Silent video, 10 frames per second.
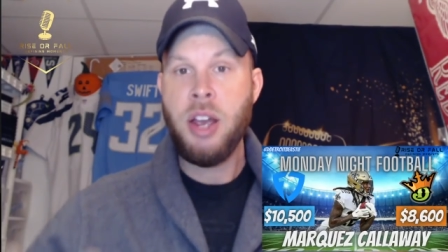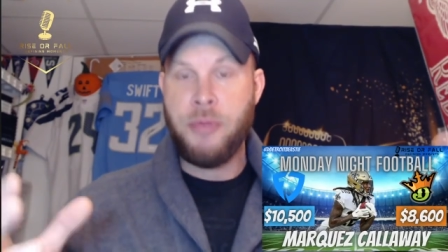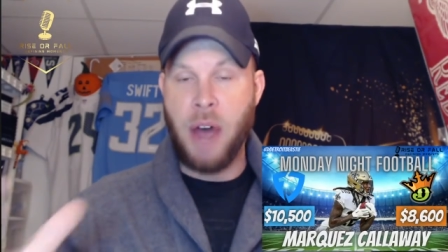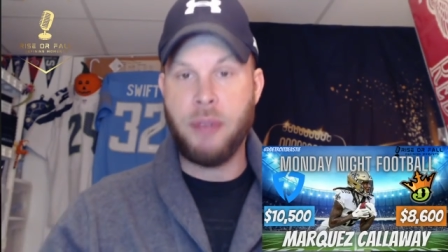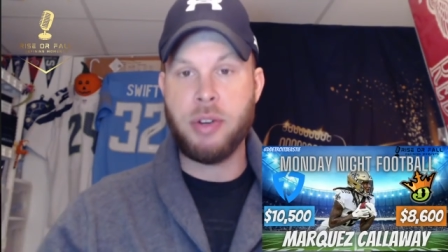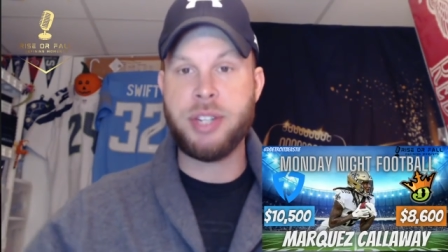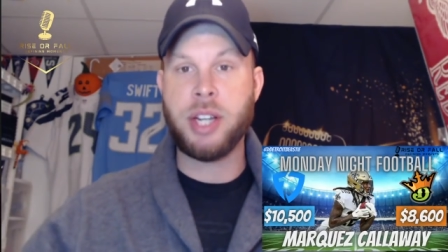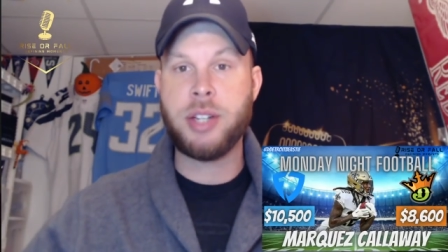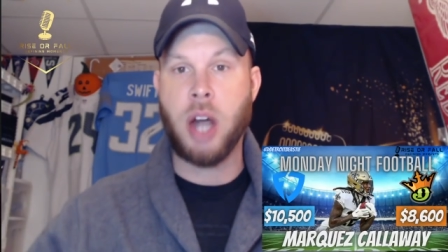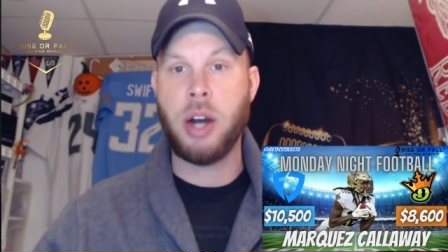five or
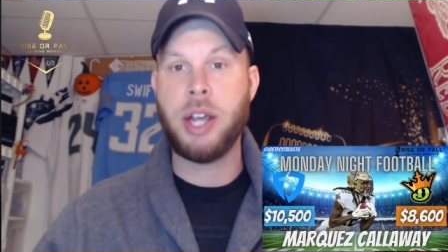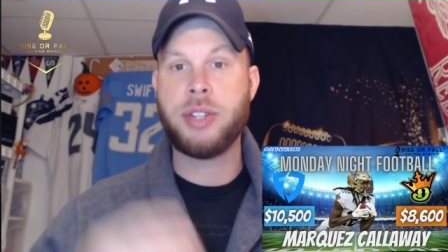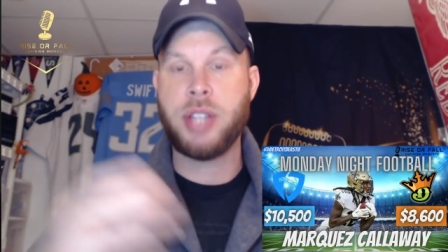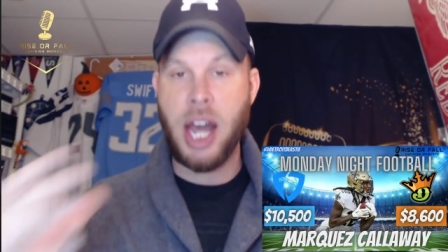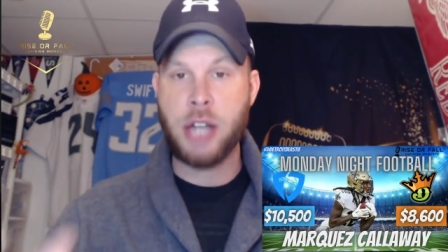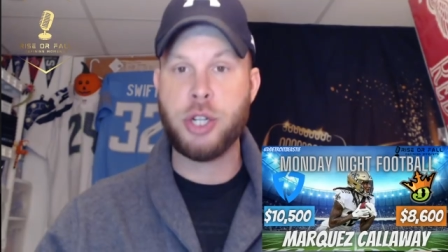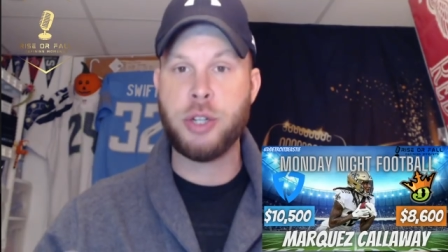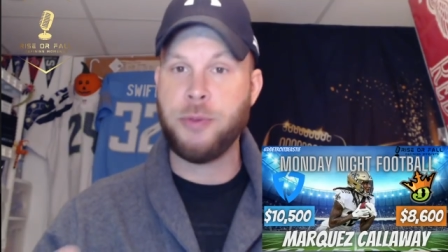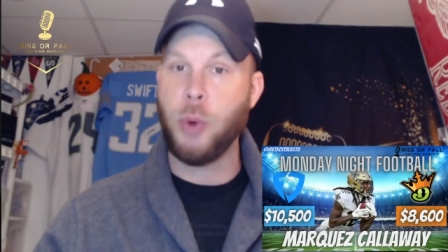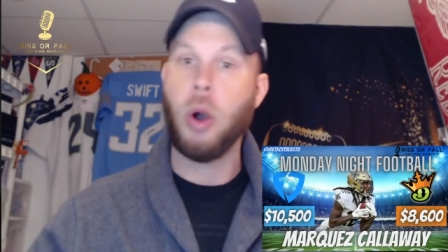six targets, catches
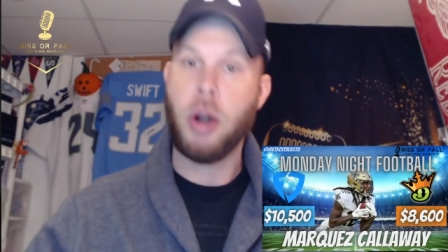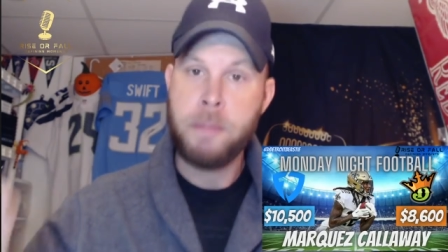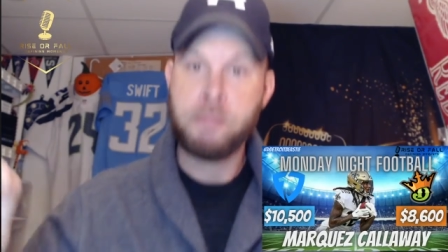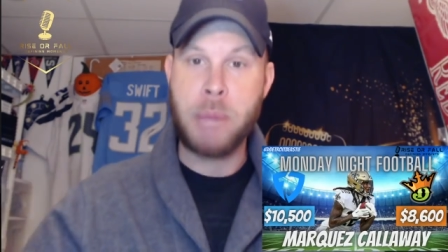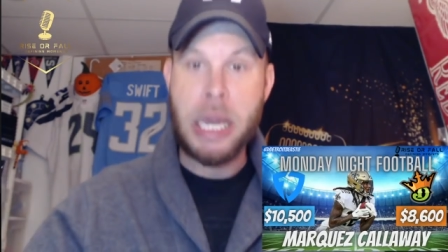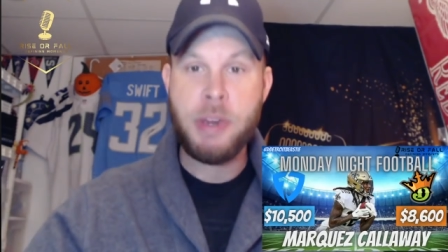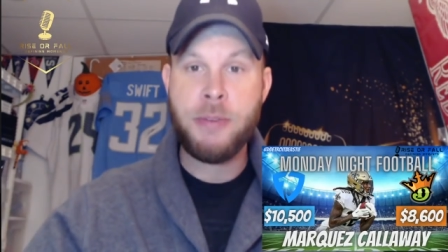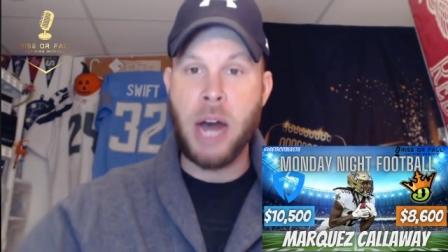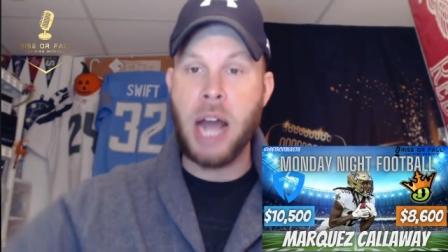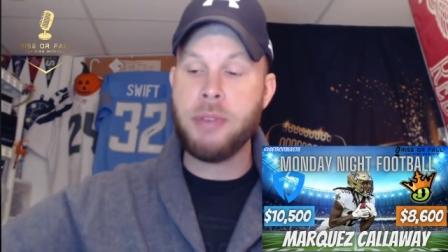four, maybe
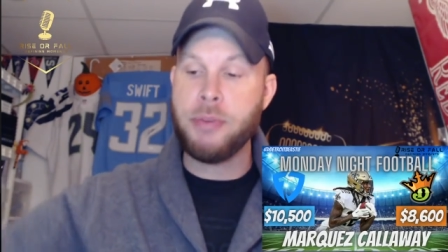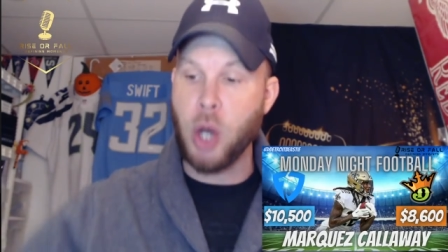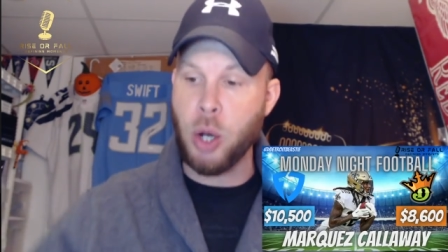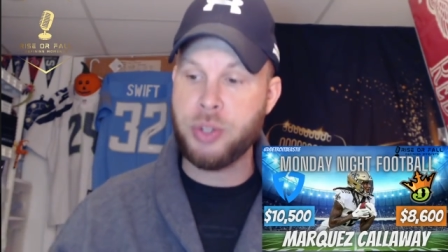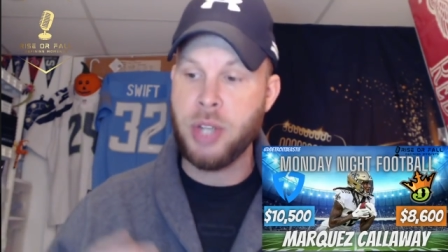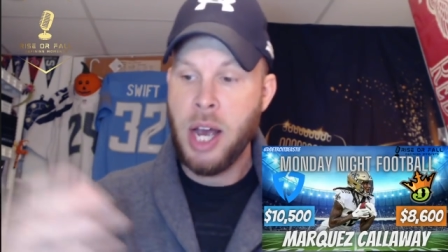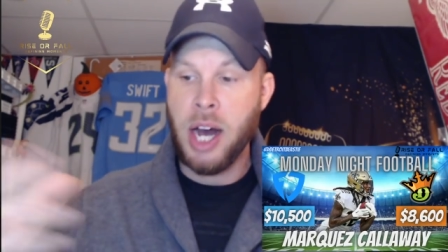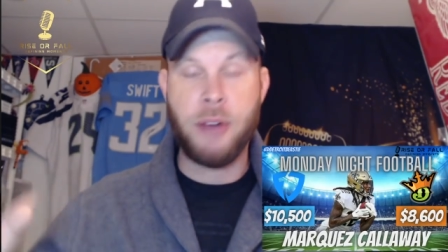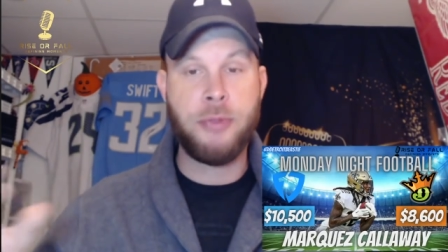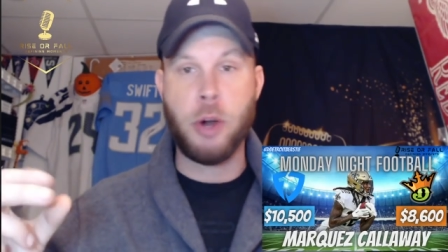five of those
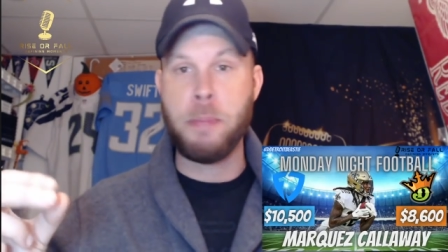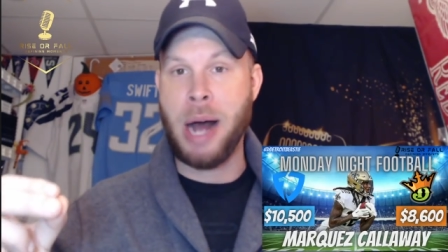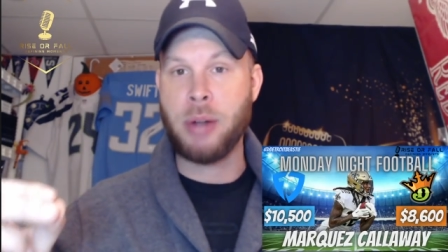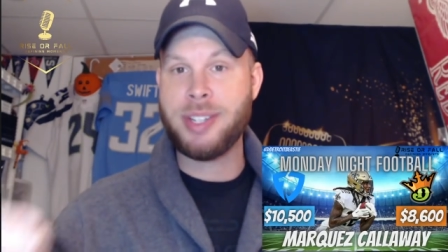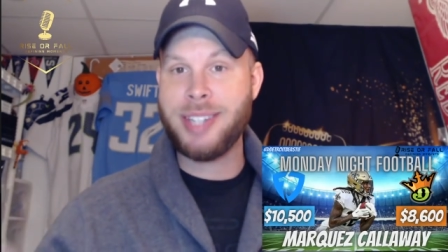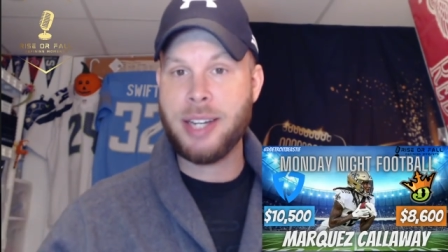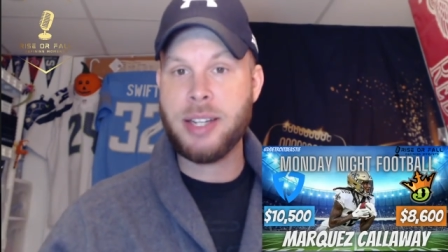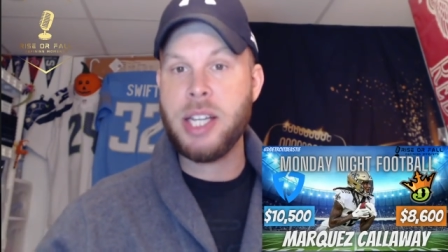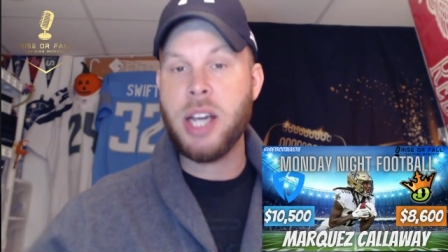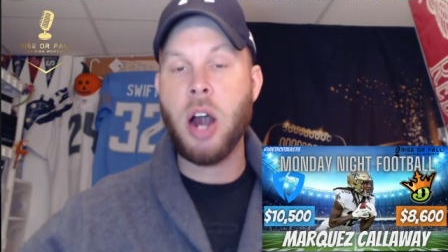uh, for about sixty
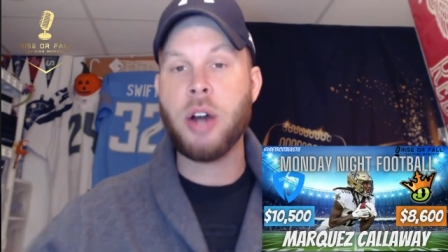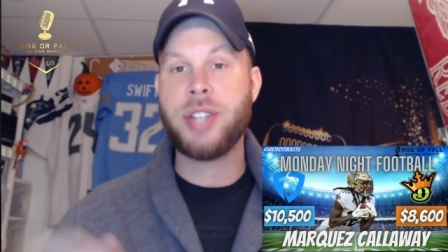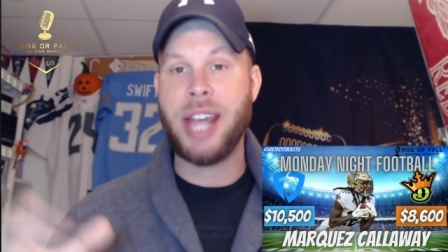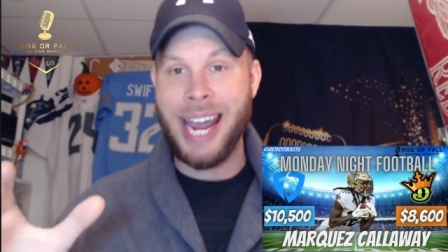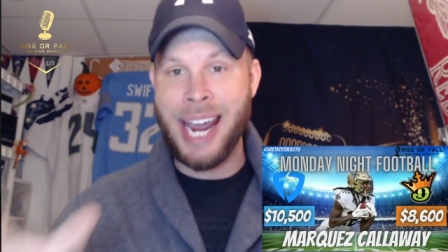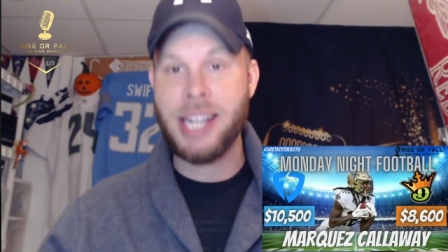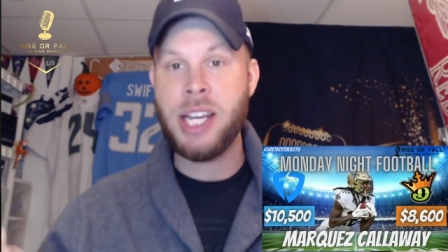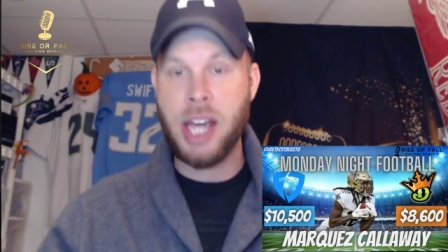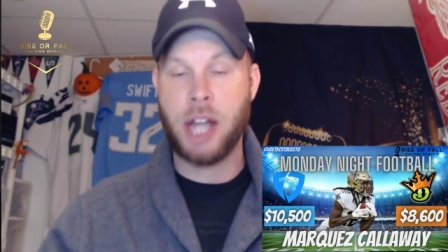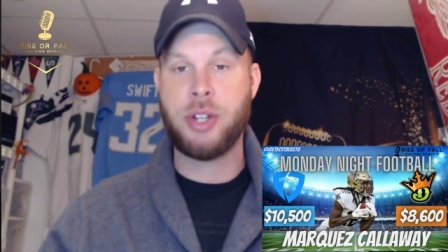yards, and he
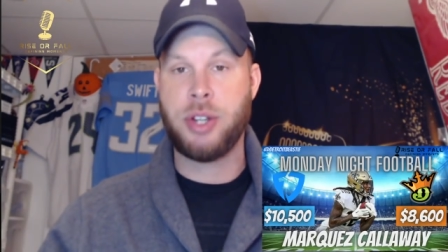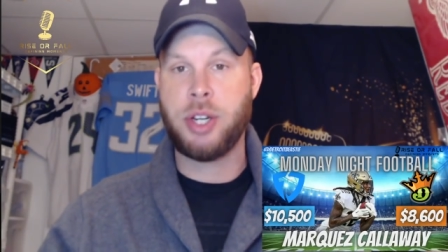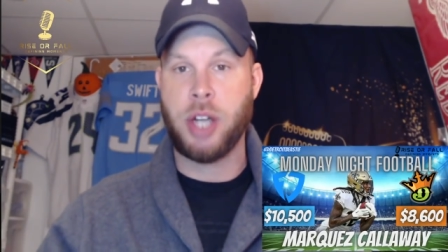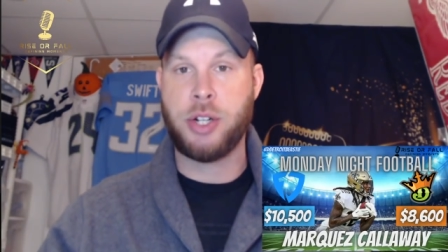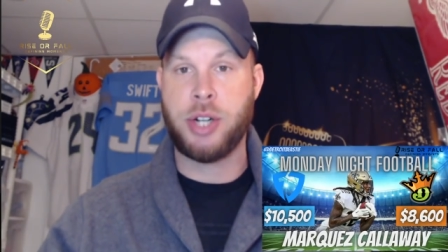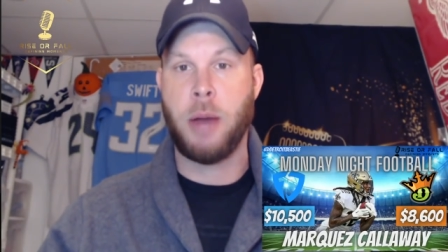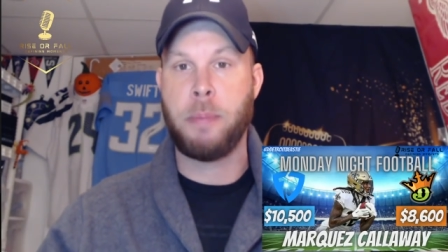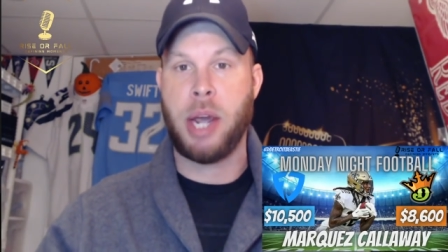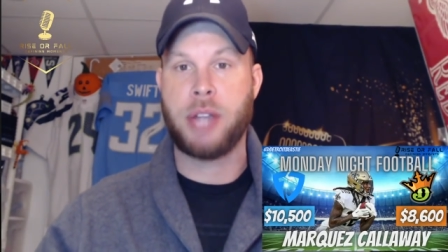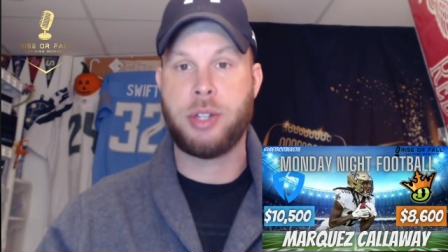catches a touchdown
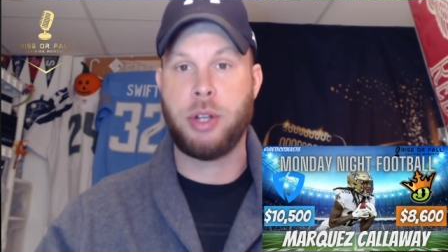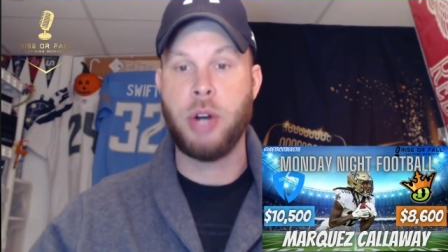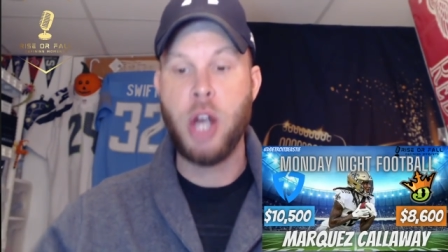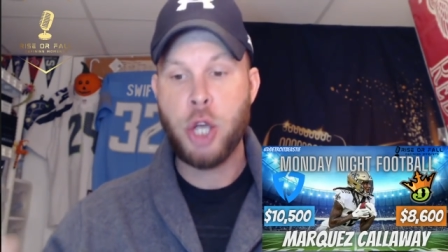pass too.